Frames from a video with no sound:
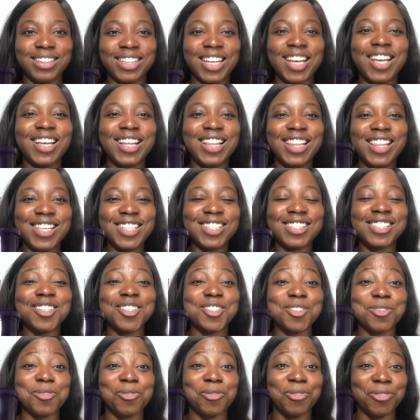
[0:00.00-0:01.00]
Like, this
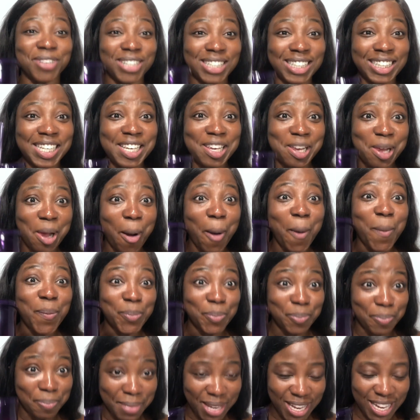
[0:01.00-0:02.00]
is really
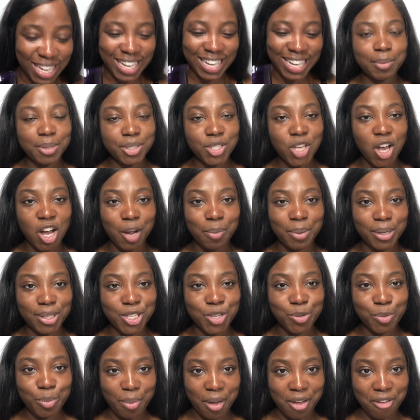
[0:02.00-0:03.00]
me. talk about
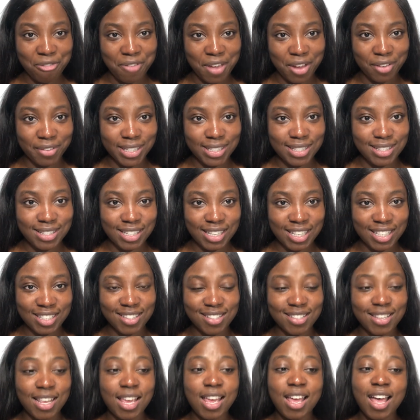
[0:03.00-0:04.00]
some of my favorite
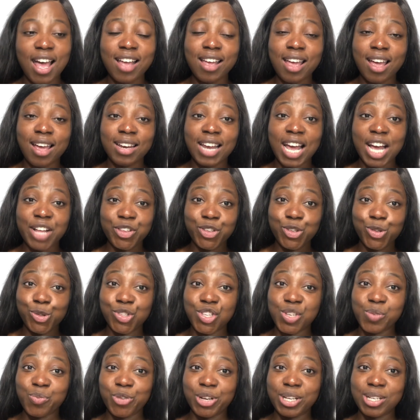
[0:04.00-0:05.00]
scenes. Again, I had to do
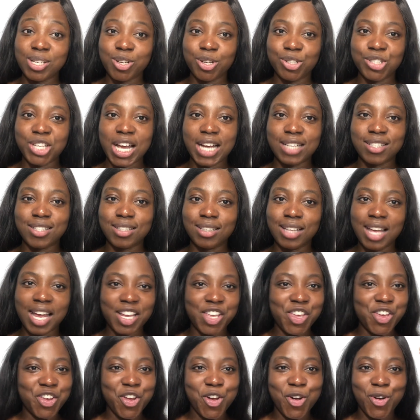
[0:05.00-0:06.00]
some research, had to,
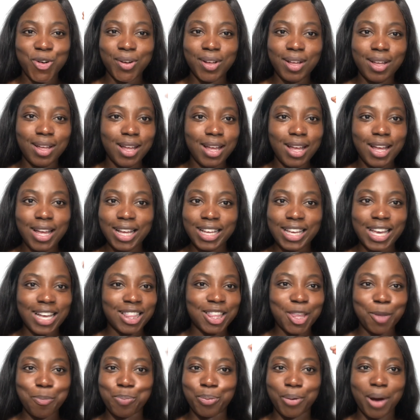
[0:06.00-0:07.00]
like, you know, get
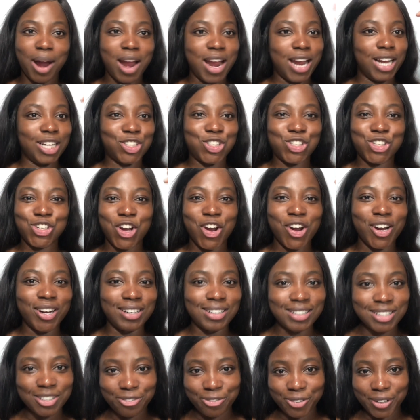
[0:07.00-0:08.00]
the brain churning
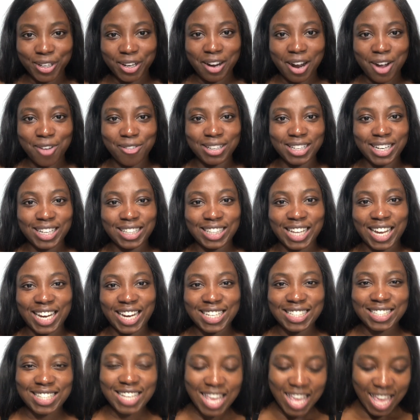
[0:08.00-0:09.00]
to figure out what I liked.